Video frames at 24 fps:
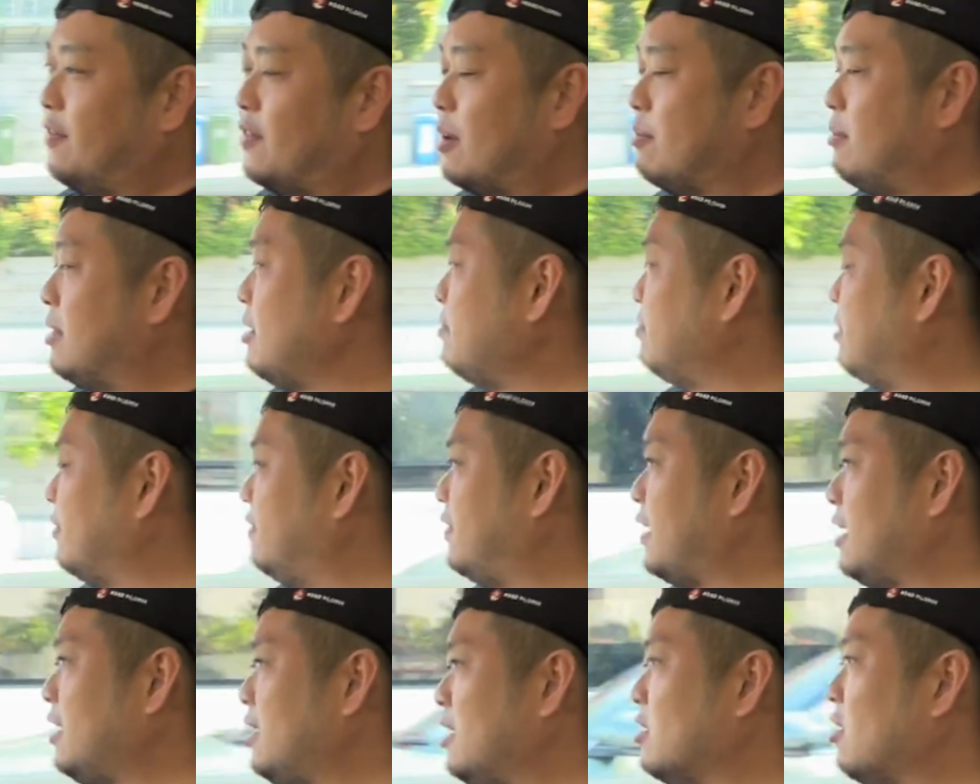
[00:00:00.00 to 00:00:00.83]
I'm being
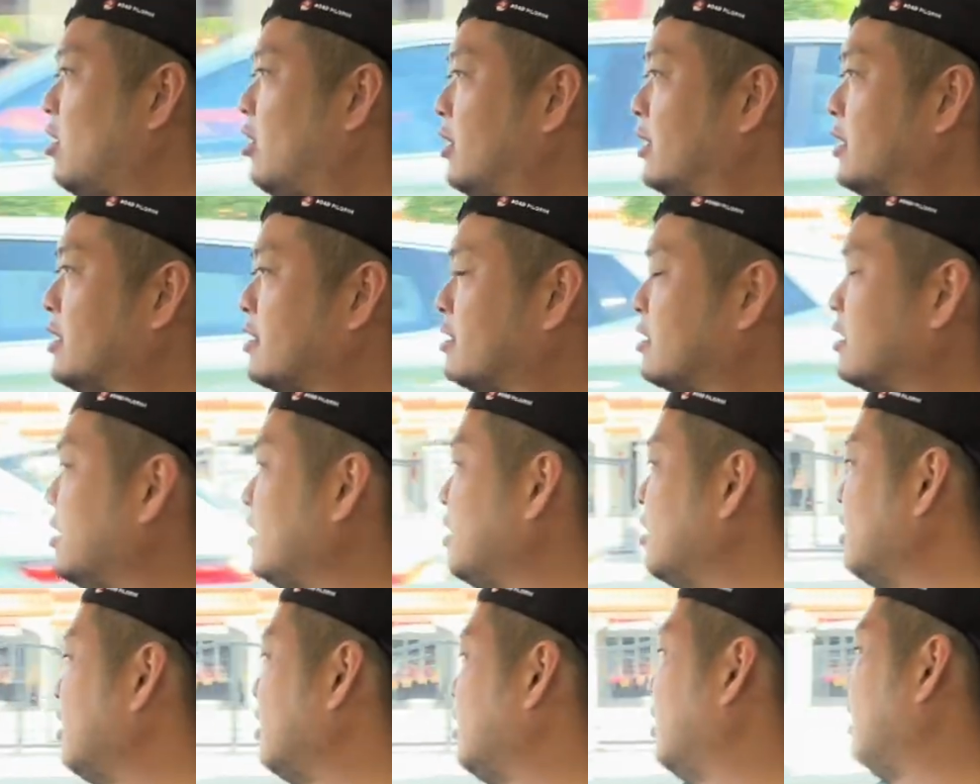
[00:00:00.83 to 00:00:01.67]
perfectly honest,
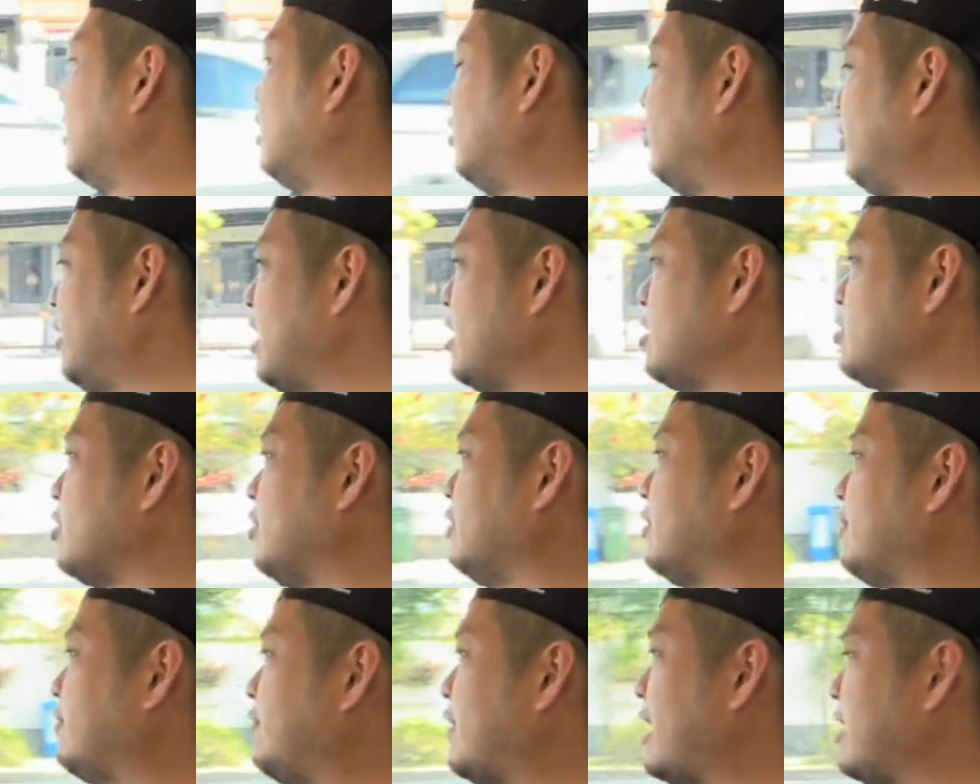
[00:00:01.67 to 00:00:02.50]
When I
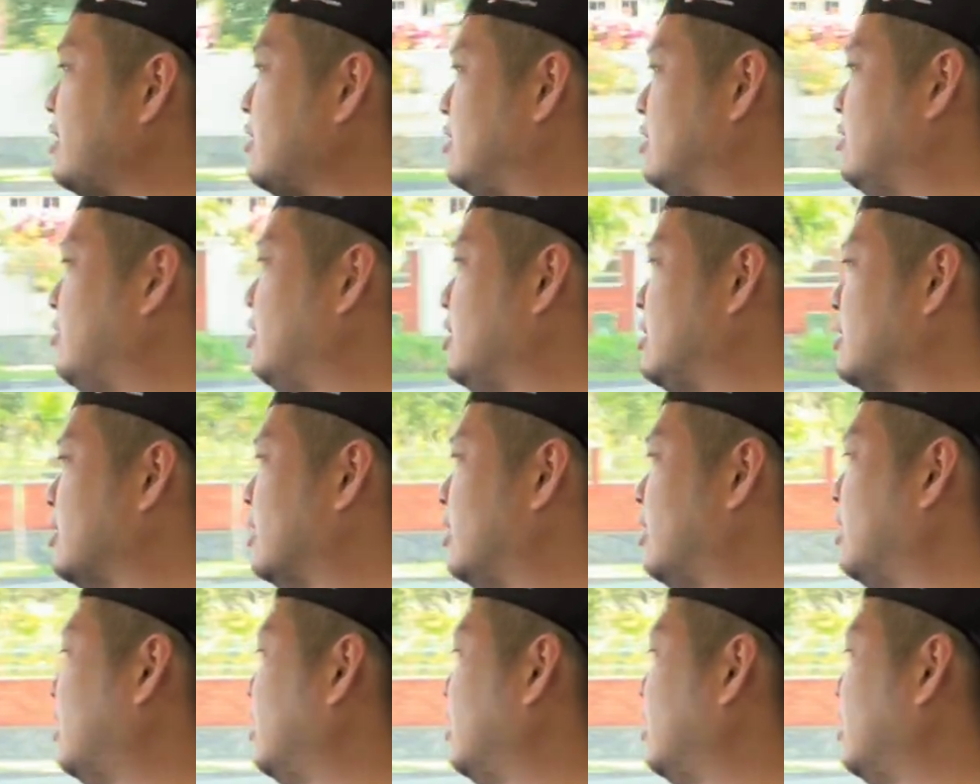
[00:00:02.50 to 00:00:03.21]
drove the 5 Series,